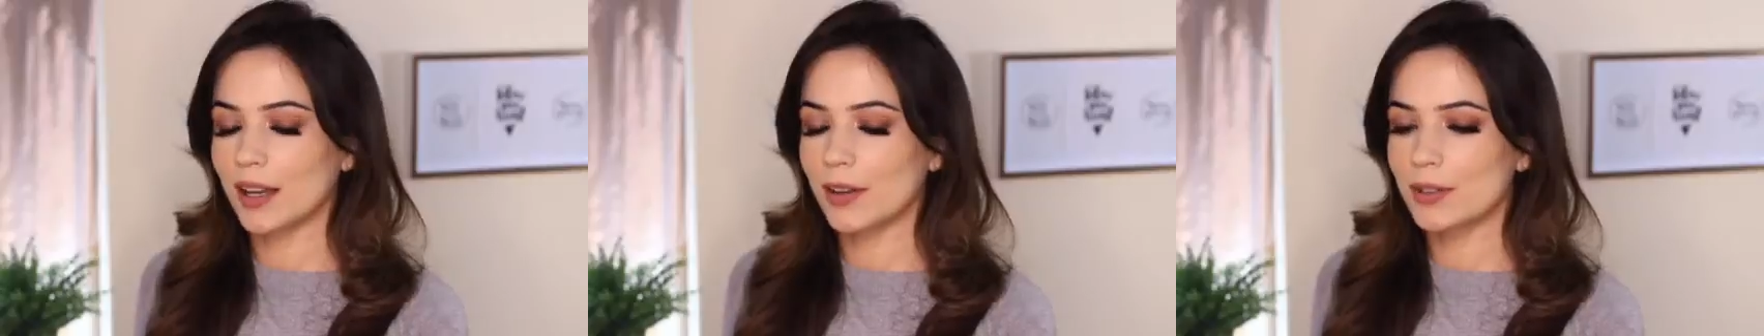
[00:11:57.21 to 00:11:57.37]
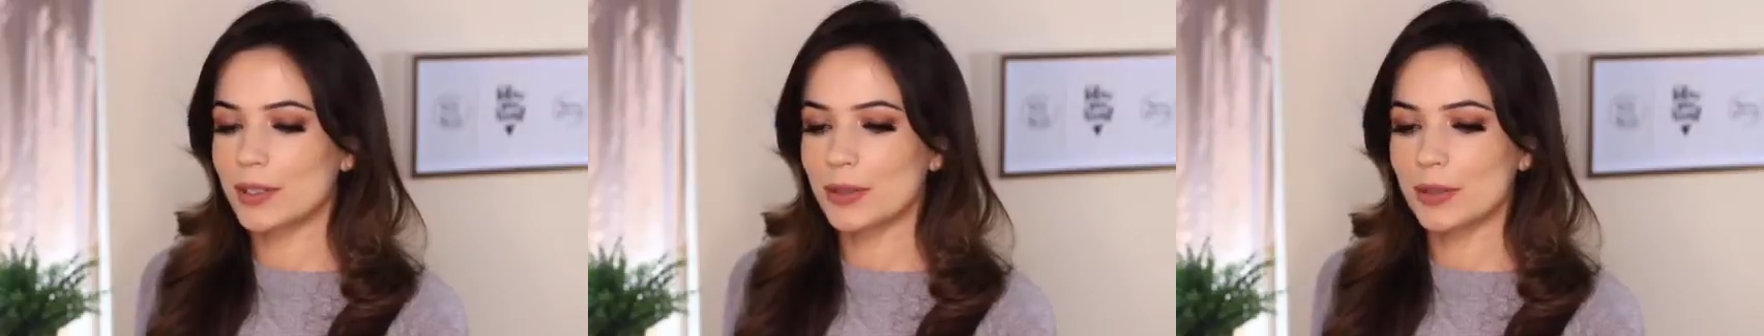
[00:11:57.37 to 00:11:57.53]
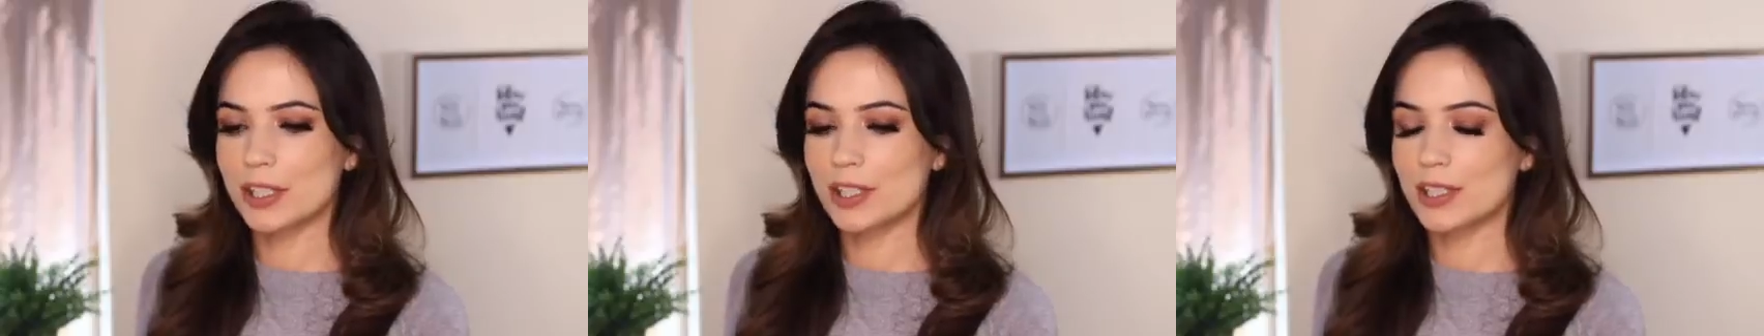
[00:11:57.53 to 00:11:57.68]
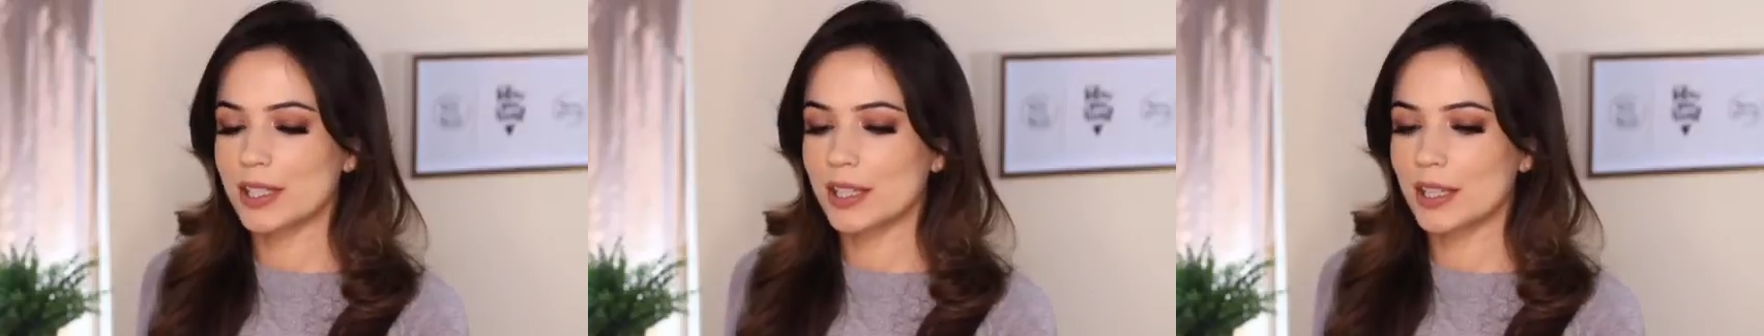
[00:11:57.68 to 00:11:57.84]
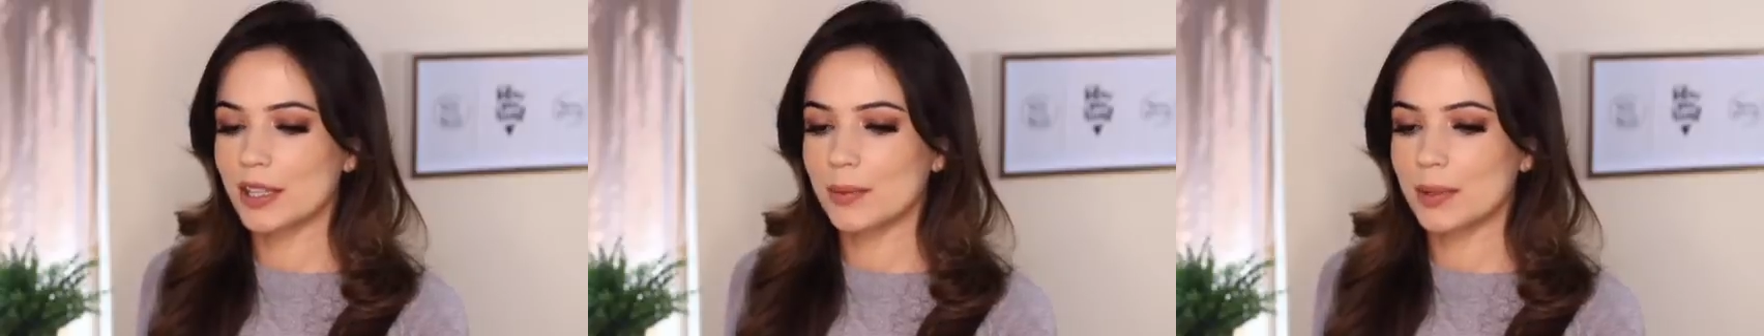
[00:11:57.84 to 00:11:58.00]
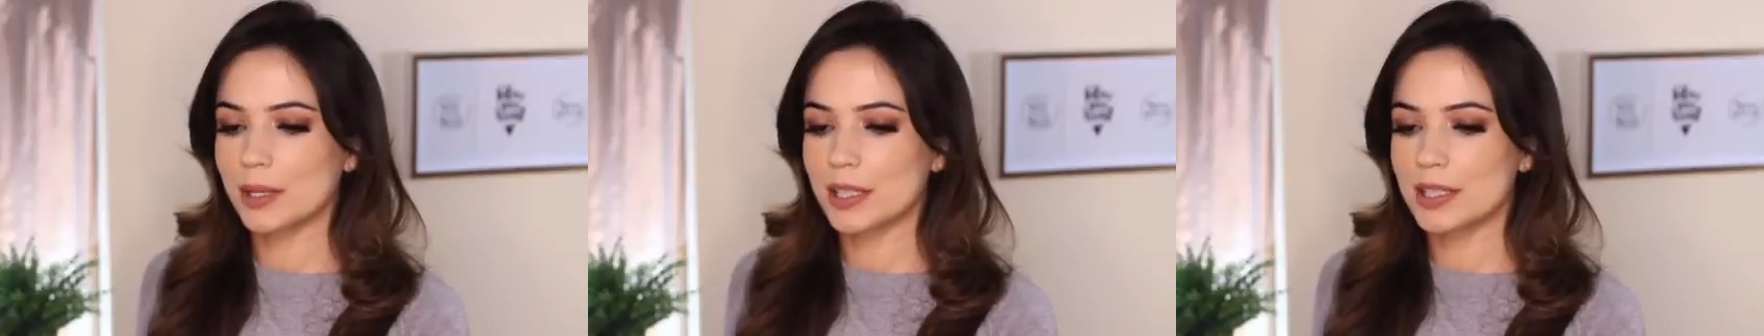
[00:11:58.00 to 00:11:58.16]
I was only just
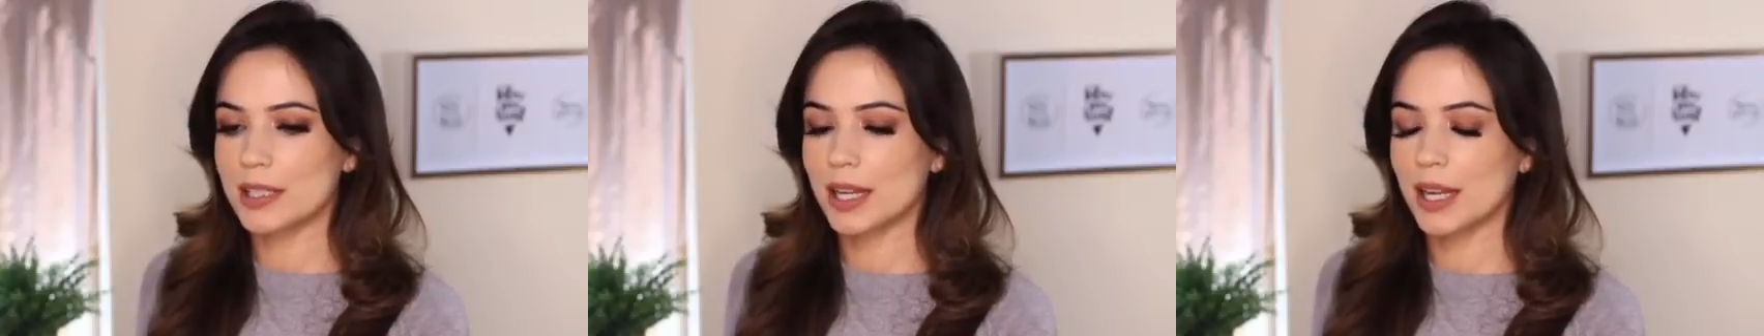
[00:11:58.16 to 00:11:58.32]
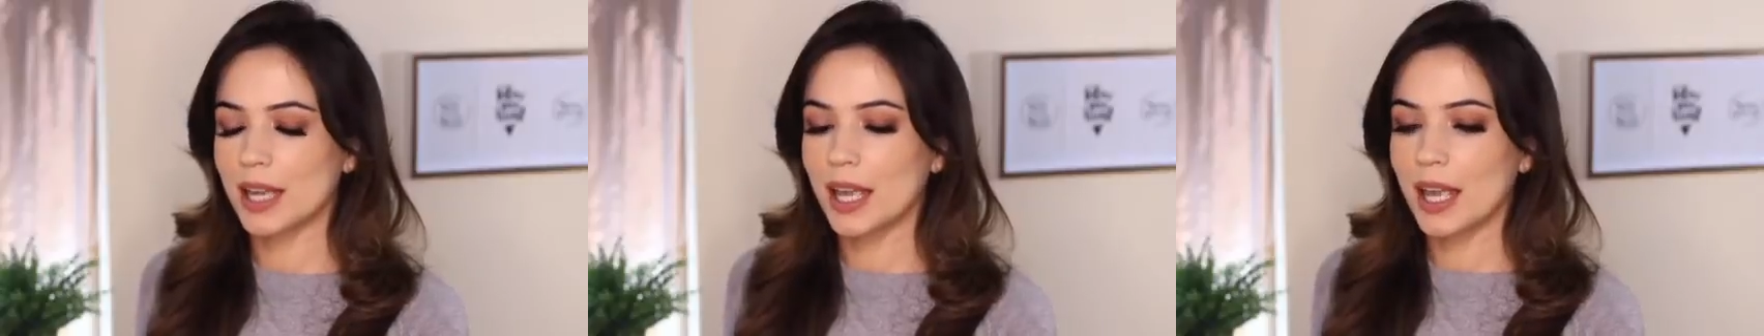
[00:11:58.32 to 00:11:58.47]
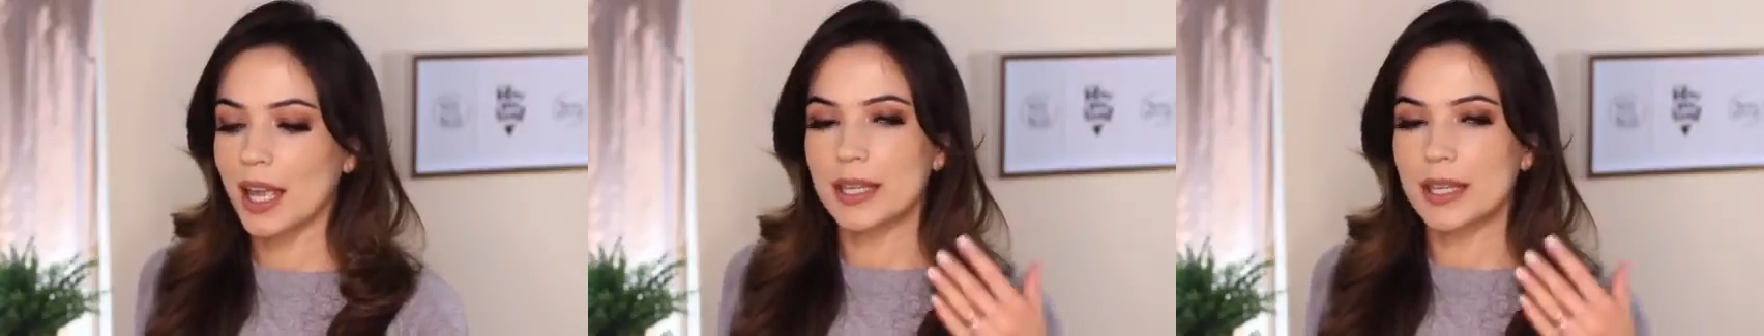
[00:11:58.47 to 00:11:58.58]
thinking about it today.